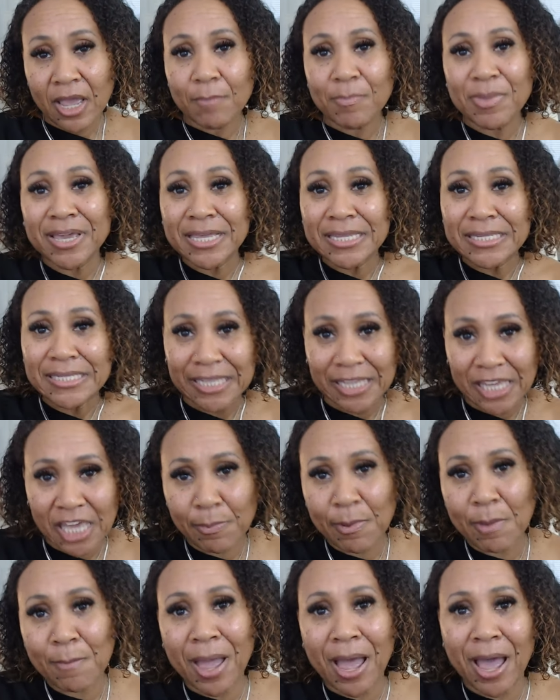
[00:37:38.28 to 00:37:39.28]
Because
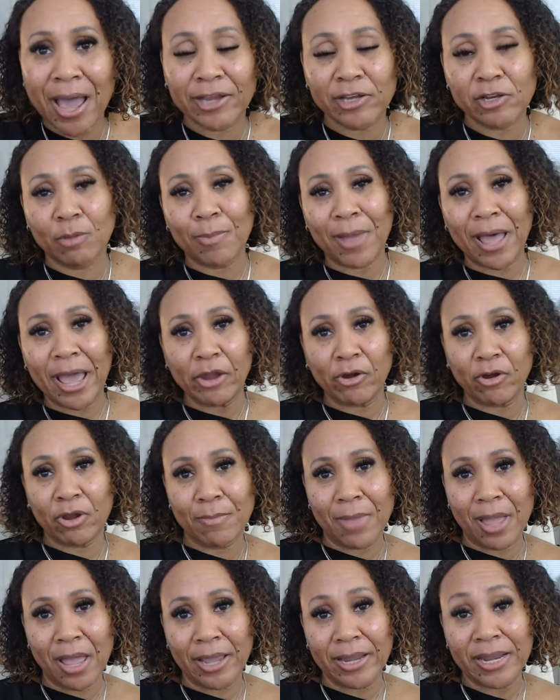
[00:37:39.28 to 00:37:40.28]
keeping my ideal buyer in
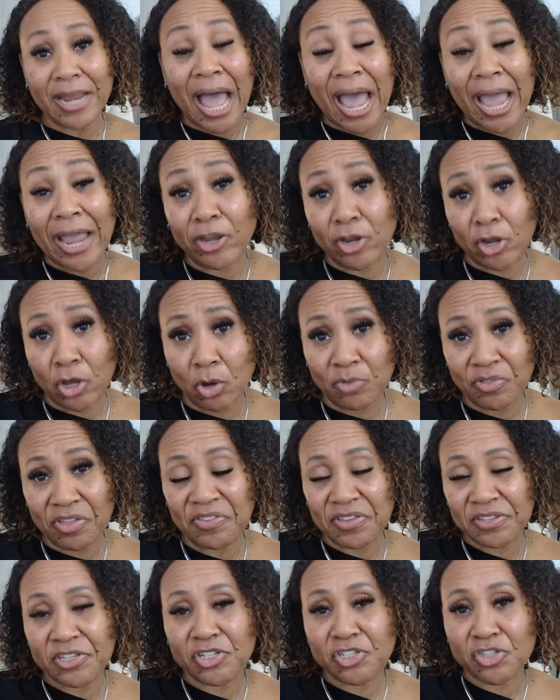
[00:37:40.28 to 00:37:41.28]
mind, I know that
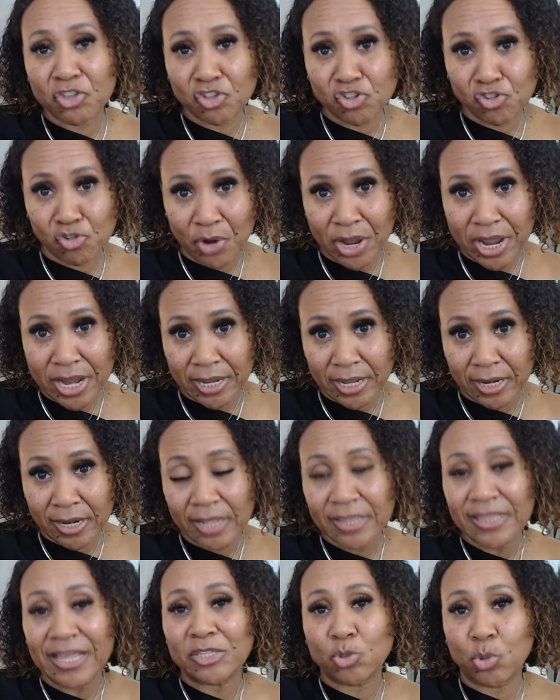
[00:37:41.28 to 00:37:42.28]
this is the training
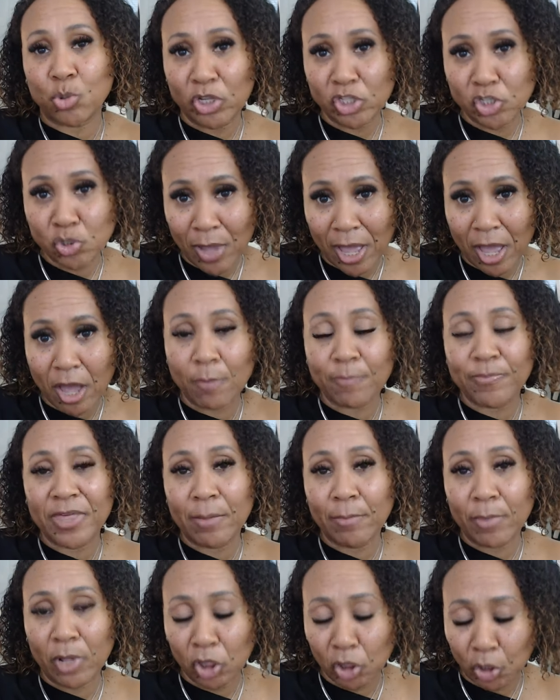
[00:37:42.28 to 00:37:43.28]
that's going to help
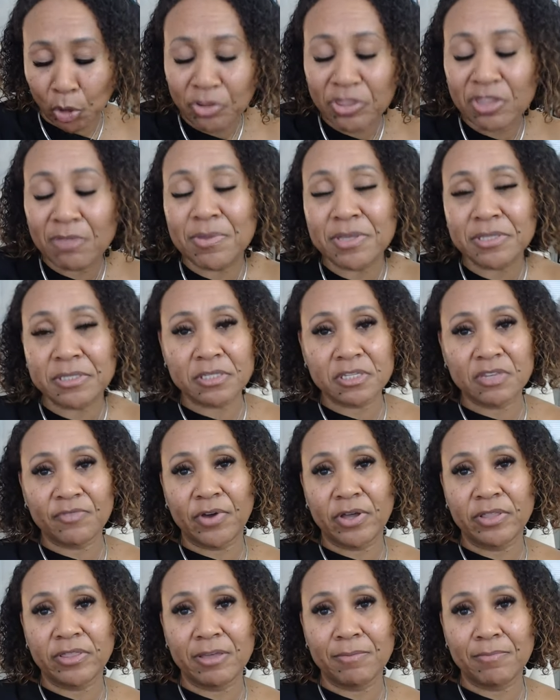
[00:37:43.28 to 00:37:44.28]
them learn the business of
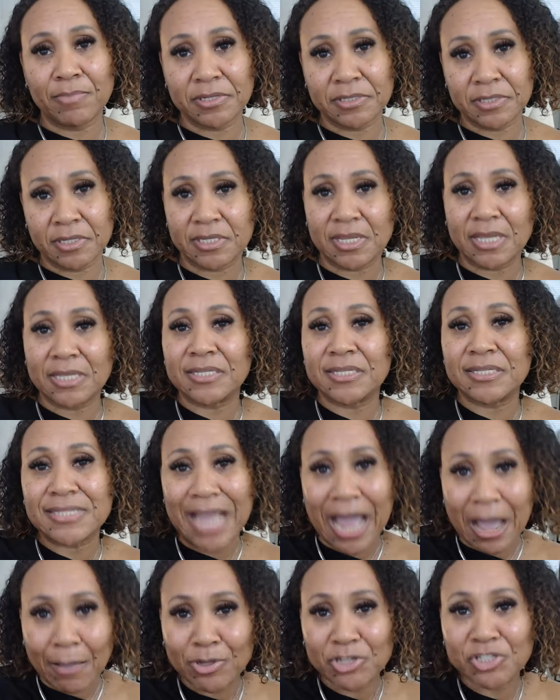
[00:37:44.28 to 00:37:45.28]
online business,
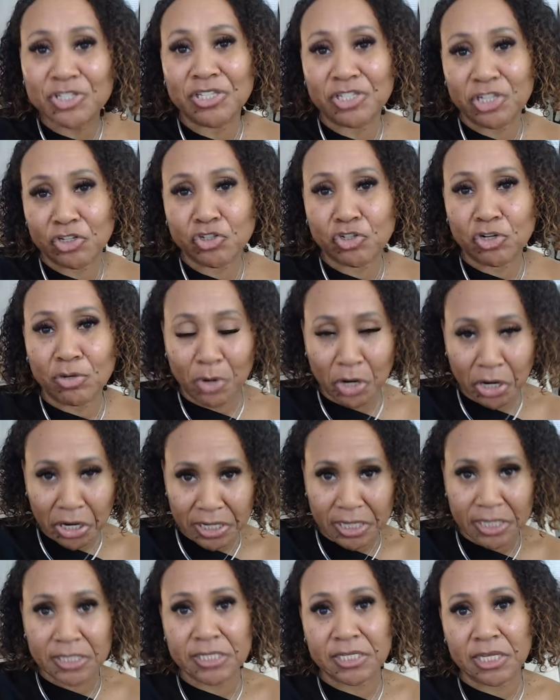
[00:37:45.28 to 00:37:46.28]
establish the digital
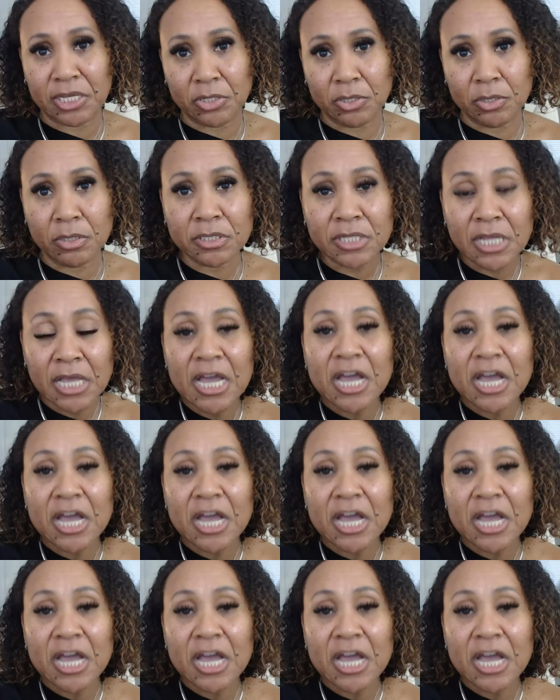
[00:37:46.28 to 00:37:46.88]
marketing skills